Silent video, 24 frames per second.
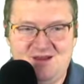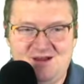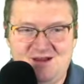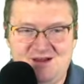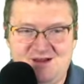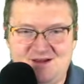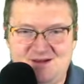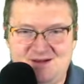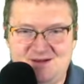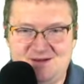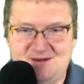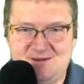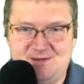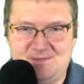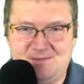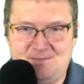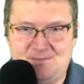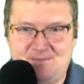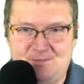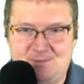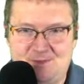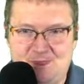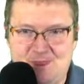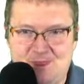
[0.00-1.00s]

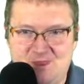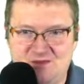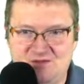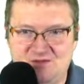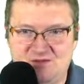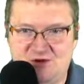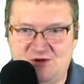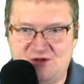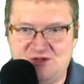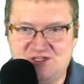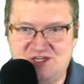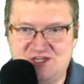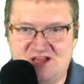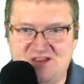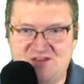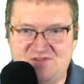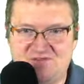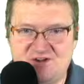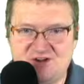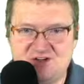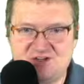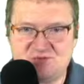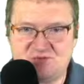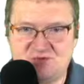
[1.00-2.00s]
So a
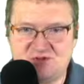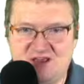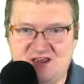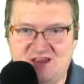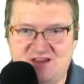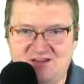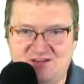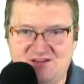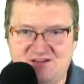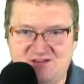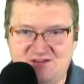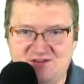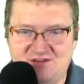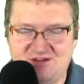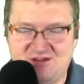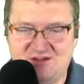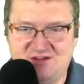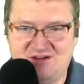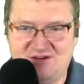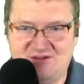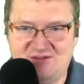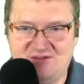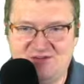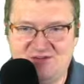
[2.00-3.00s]
jellyfish will
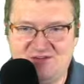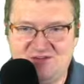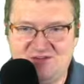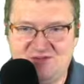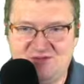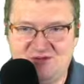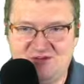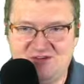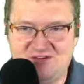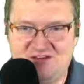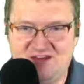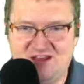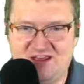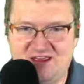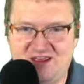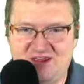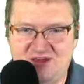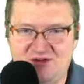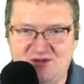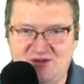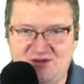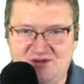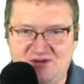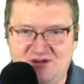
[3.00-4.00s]
will sting
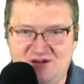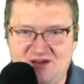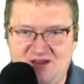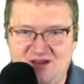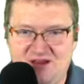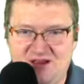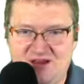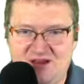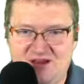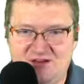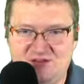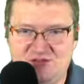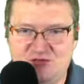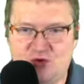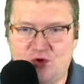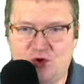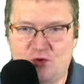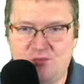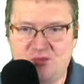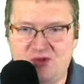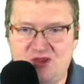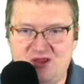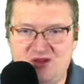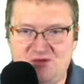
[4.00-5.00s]
you. A
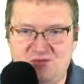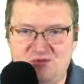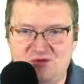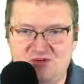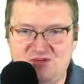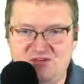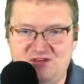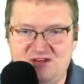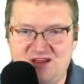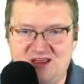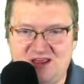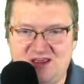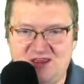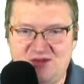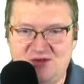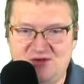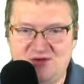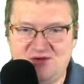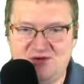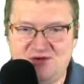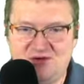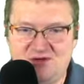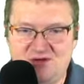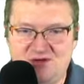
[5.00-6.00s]
scorpion will sting
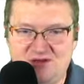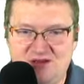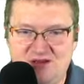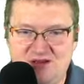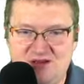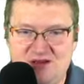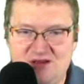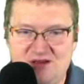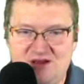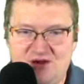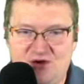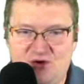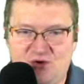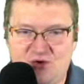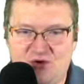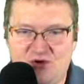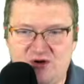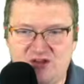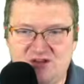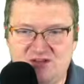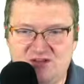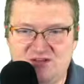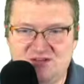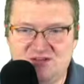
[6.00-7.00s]
you.
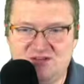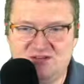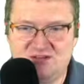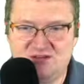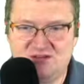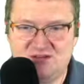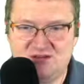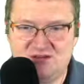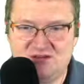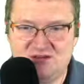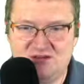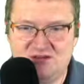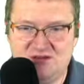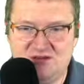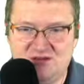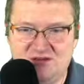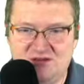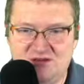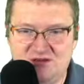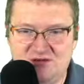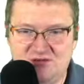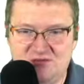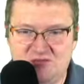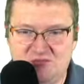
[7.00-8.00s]
Hornets,
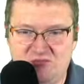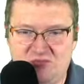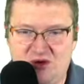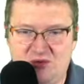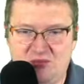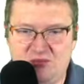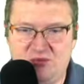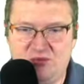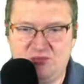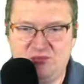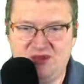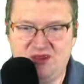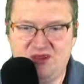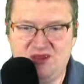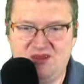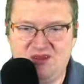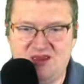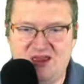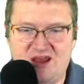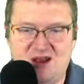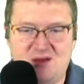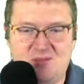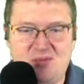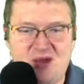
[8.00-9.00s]
bumblebee,
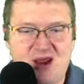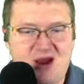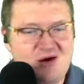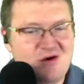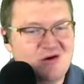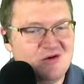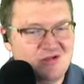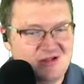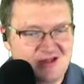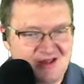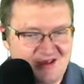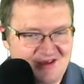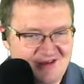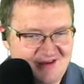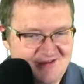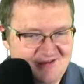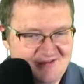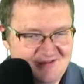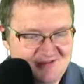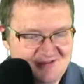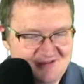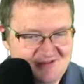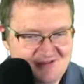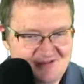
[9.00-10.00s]
and apparently
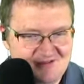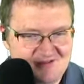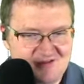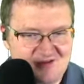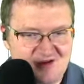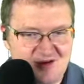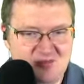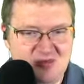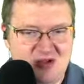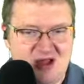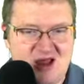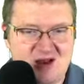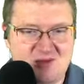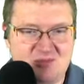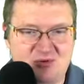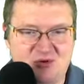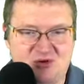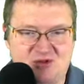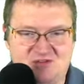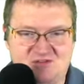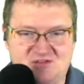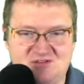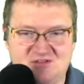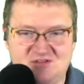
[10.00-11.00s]
a
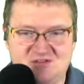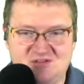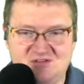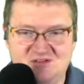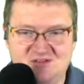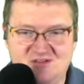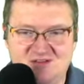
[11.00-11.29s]
platypus.